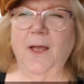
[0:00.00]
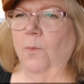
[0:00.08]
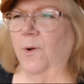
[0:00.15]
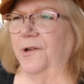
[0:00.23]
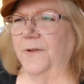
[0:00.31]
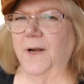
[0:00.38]
I
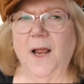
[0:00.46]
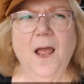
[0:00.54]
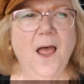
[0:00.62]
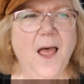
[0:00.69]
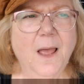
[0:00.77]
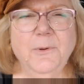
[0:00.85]
wish that I...
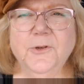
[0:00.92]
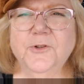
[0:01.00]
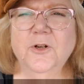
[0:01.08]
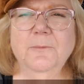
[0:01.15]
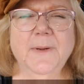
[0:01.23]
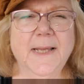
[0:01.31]
I'm going
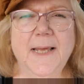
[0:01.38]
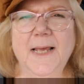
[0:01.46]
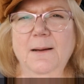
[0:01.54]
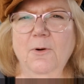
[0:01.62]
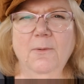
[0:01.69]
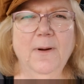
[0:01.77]
to turn my
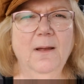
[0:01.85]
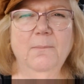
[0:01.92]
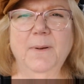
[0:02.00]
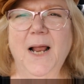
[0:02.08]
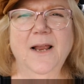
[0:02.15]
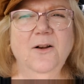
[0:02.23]
camera
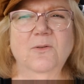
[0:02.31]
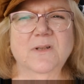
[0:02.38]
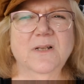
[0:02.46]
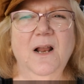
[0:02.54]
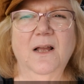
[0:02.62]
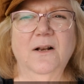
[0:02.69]
around, but I know
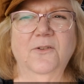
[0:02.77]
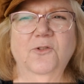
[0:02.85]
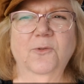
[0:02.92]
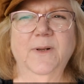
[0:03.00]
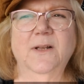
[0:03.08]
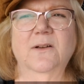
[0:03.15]
it's not going to
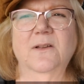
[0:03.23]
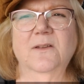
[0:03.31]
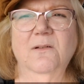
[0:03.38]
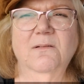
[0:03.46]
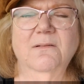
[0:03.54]
do any good, so